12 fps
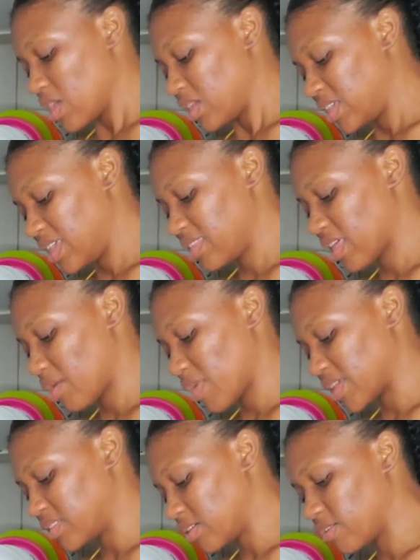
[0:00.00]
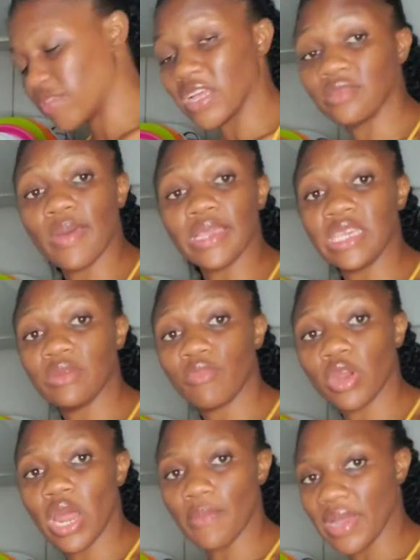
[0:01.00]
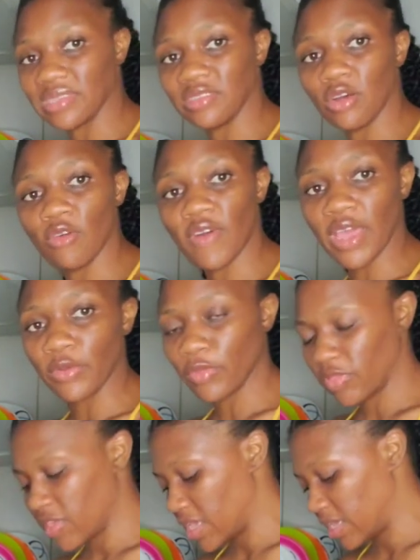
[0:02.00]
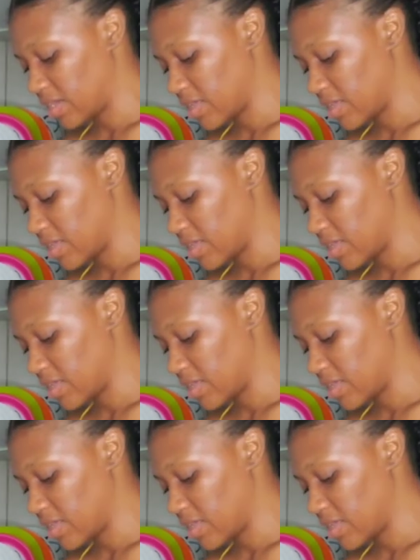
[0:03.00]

Keith and myself, that's my kid brother and myself. I don't think.